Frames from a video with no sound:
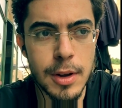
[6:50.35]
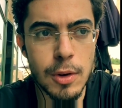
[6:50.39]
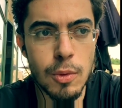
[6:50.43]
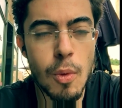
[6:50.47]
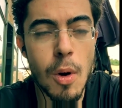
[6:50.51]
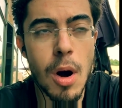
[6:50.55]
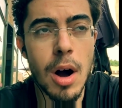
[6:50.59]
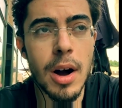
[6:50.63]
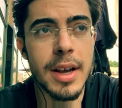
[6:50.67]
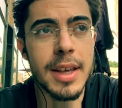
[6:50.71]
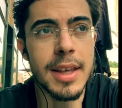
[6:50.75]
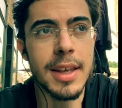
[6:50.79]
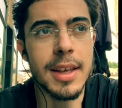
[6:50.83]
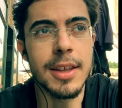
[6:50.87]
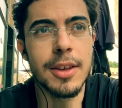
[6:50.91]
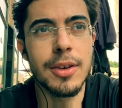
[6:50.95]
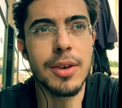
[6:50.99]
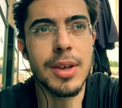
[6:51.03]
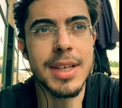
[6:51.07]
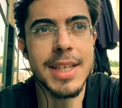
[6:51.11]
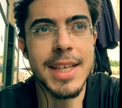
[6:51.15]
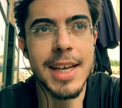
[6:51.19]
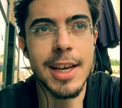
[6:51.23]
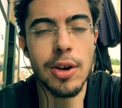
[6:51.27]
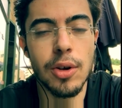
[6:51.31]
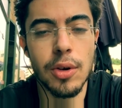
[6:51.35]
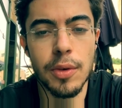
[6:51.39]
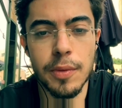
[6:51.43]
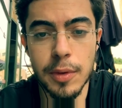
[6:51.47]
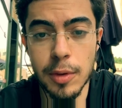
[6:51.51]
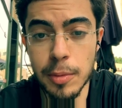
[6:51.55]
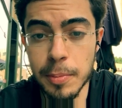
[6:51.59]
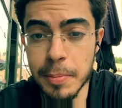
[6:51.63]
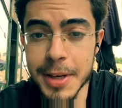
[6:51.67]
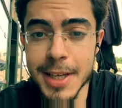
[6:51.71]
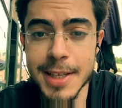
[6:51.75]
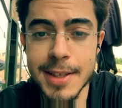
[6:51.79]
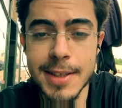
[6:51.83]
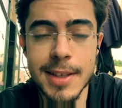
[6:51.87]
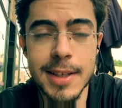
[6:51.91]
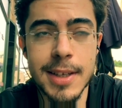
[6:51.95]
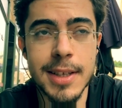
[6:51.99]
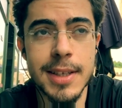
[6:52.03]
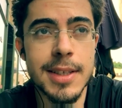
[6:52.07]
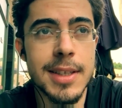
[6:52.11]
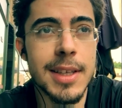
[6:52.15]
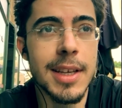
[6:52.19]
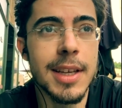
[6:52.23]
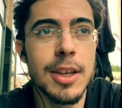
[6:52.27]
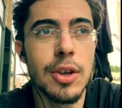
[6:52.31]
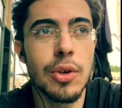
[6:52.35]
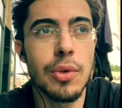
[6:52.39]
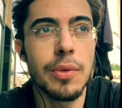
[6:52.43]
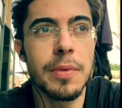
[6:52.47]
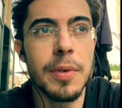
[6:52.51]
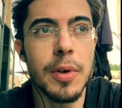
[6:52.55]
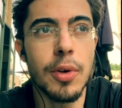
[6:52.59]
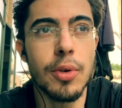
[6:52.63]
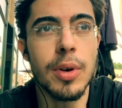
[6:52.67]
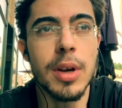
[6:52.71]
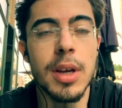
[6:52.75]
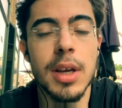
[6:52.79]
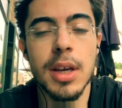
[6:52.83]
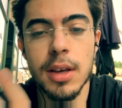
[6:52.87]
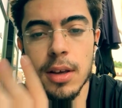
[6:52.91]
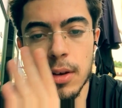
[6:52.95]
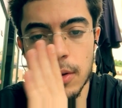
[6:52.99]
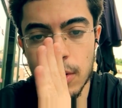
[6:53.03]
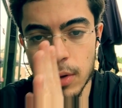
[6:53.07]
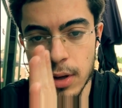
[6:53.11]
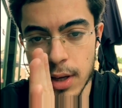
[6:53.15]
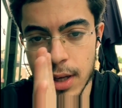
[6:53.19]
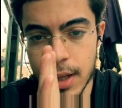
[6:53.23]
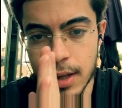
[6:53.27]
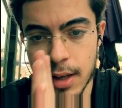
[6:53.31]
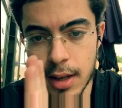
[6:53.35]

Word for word: walking you can take care of your business and you're very